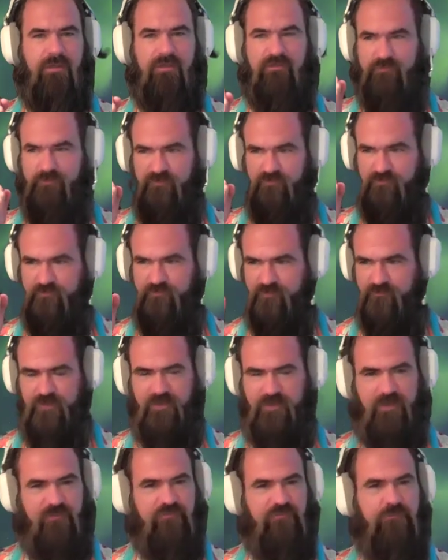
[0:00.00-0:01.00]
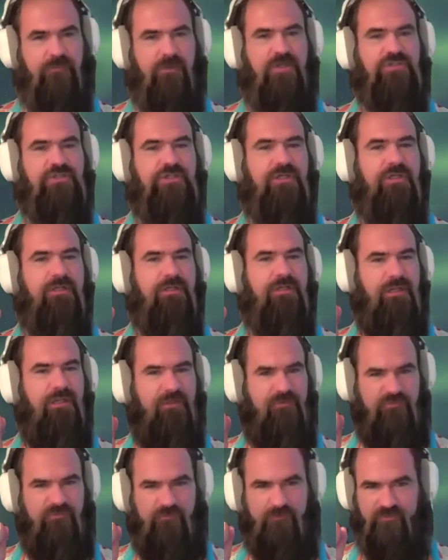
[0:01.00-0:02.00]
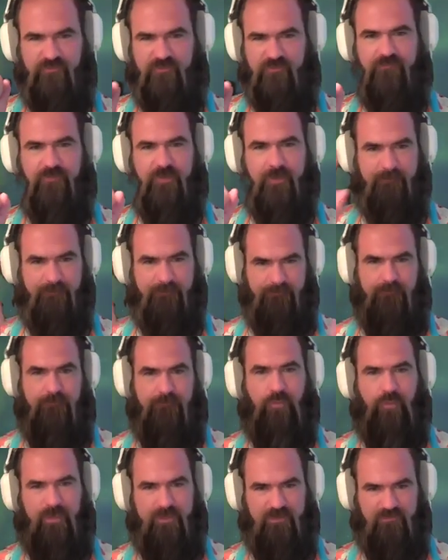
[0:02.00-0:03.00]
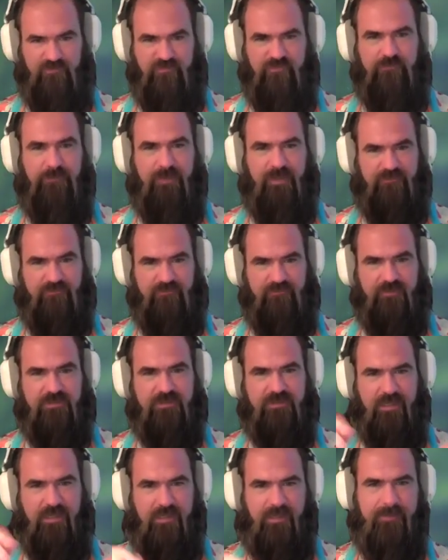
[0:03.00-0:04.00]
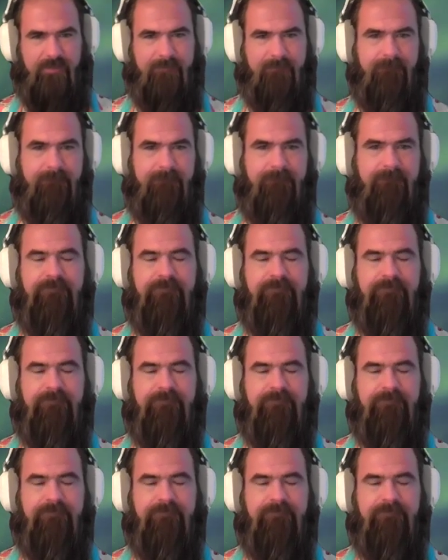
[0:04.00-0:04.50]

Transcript: A specific expression in a specific point in space and time.